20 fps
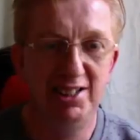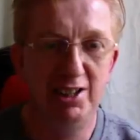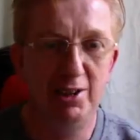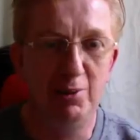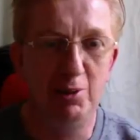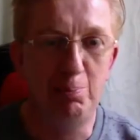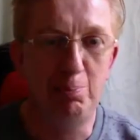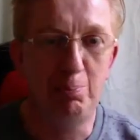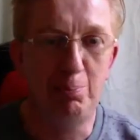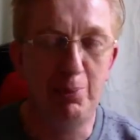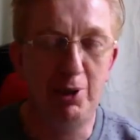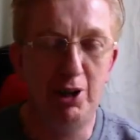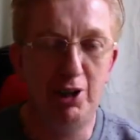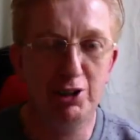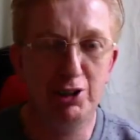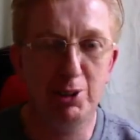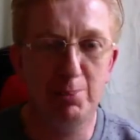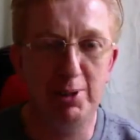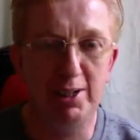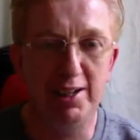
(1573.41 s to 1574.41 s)
would
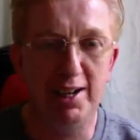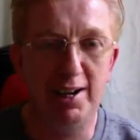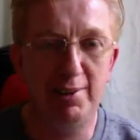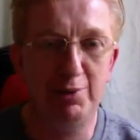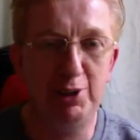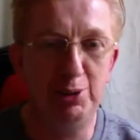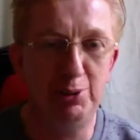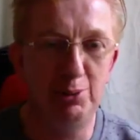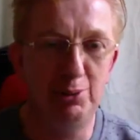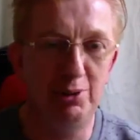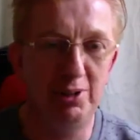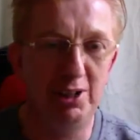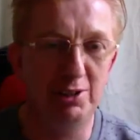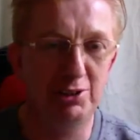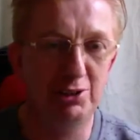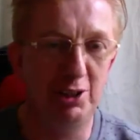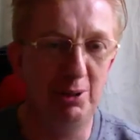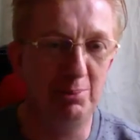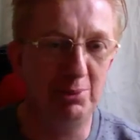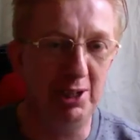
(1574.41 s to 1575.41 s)
possibly have to go and get
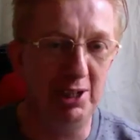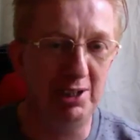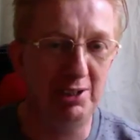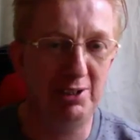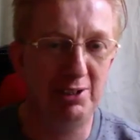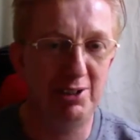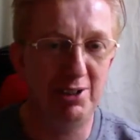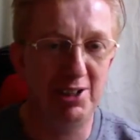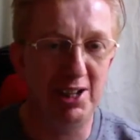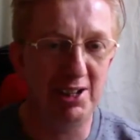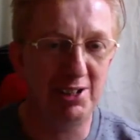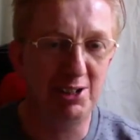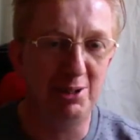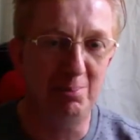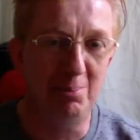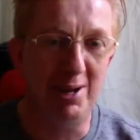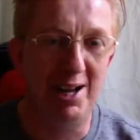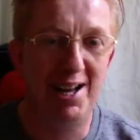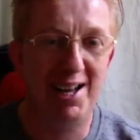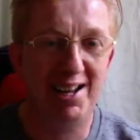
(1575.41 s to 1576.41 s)
some dinner and then come
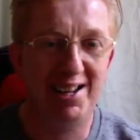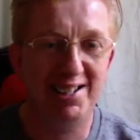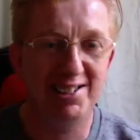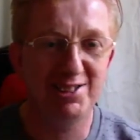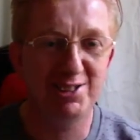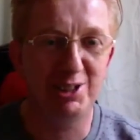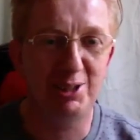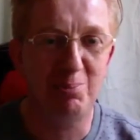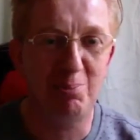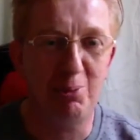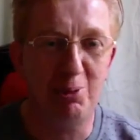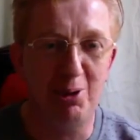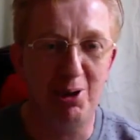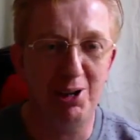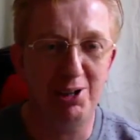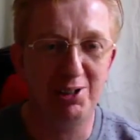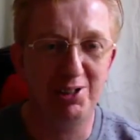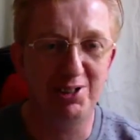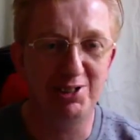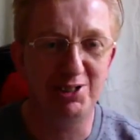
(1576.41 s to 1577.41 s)
back at some
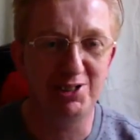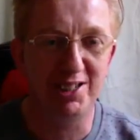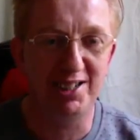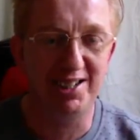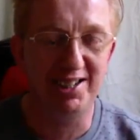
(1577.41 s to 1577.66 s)
point. Because